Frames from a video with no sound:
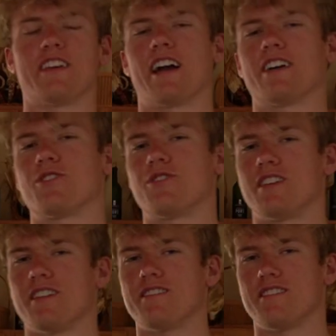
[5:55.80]
you guys, so
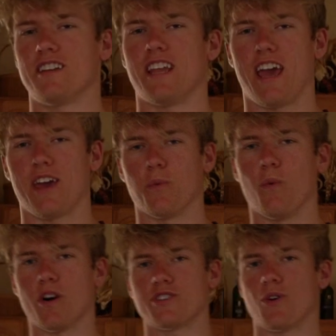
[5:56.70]
since today
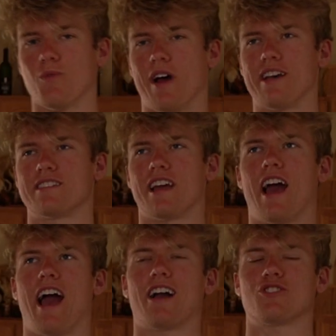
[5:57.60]
was a rest day,
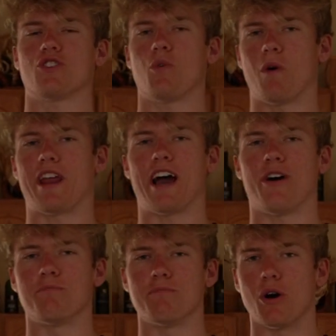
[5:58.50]
I actually went
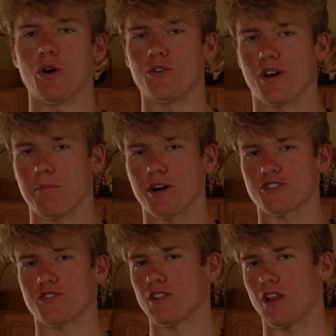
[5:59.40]
out and mowed a
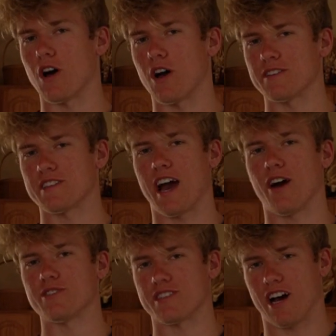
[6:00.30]
bunch of lawns
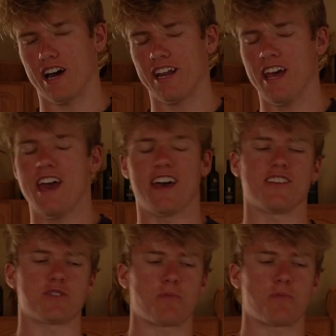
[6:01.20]
outside, and that's